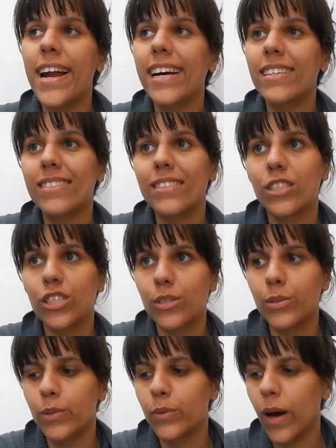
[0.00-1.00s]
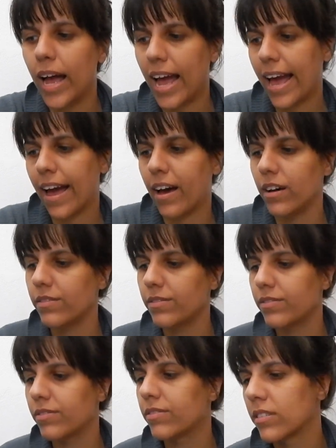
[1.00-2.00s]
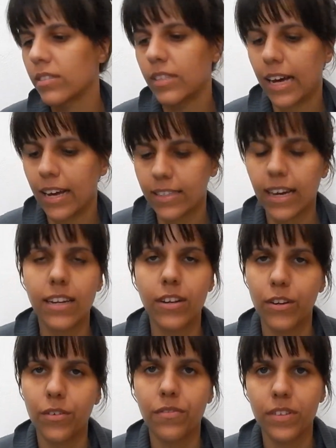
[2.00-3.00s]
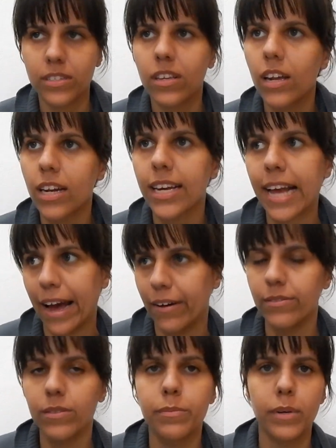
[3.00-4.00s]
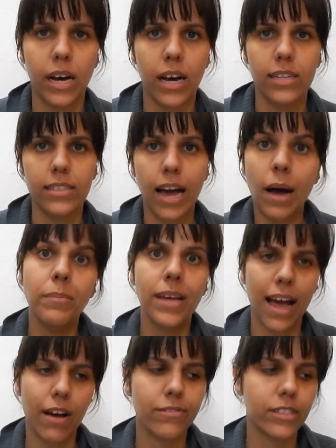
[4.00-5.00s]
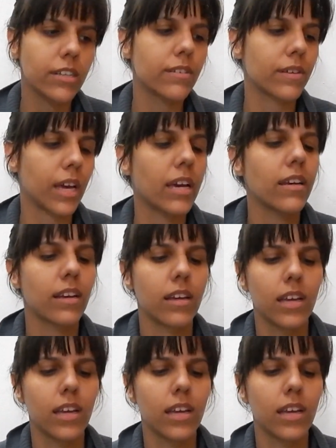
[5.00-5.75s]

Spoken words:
I do have that, I don't know if it's gonna count, but I'm counting, okay,